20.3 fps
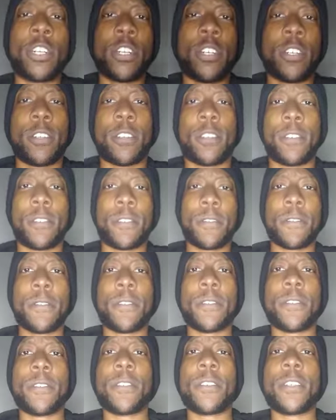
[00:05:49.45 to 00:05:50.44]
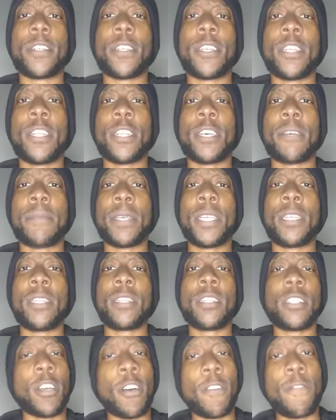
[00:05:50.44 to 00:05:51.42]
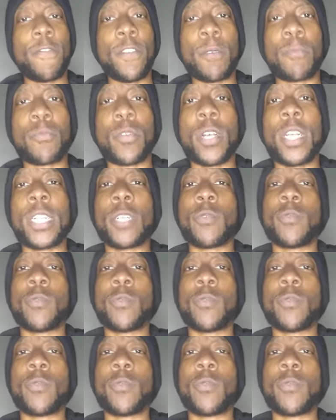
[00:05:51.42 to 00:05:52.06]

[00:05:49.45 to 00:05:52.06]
You know what I mean? Don't feel pressure when you don't have to